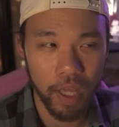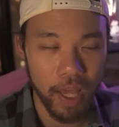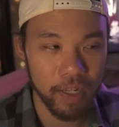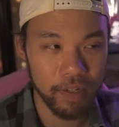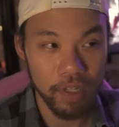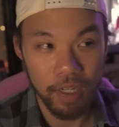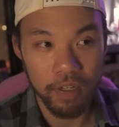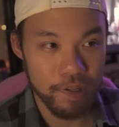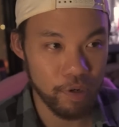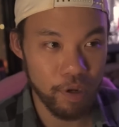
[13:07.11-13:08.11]
And
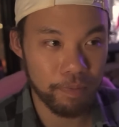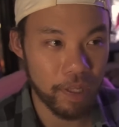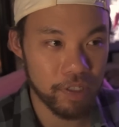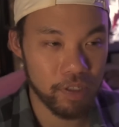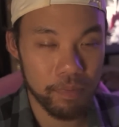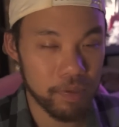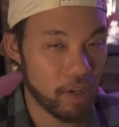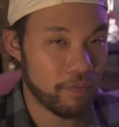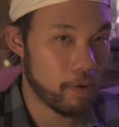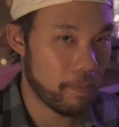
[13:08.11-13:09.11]
so he places
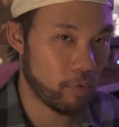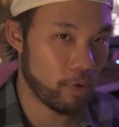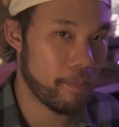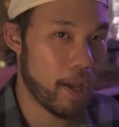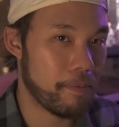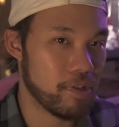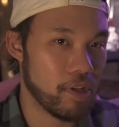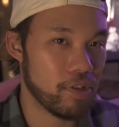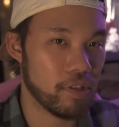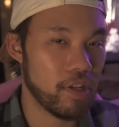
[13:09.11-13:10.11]
himself in a really bad
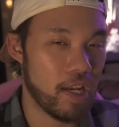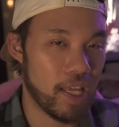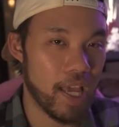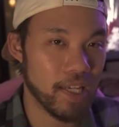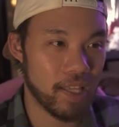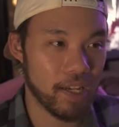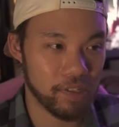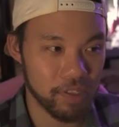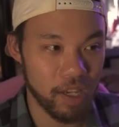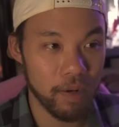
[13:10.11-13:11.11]
position, and he has to
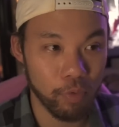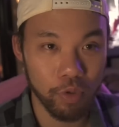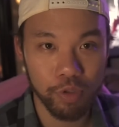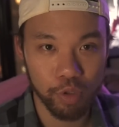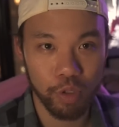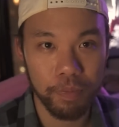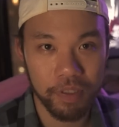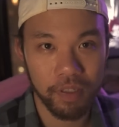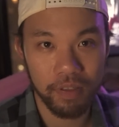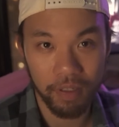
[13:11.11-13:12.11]
actually send more troops
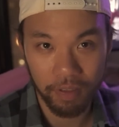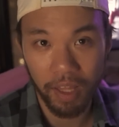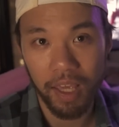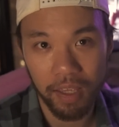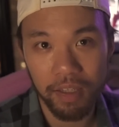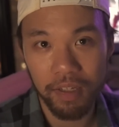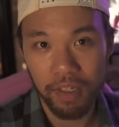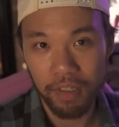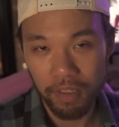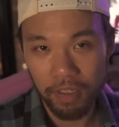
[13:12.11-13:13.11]
to delay
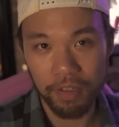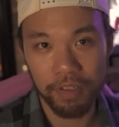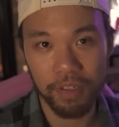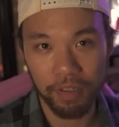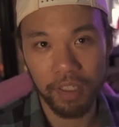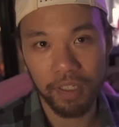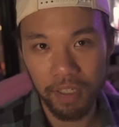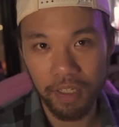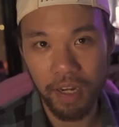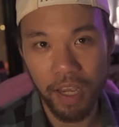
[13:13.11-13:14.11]
Ahsoka
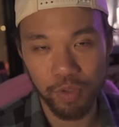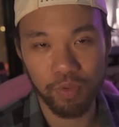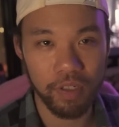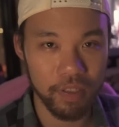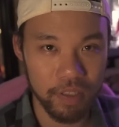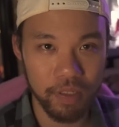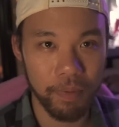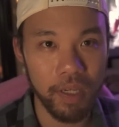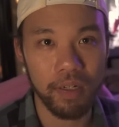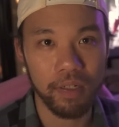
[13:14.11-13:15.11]
and Ezra and
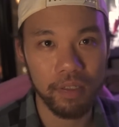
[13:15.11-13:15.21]
Sabine.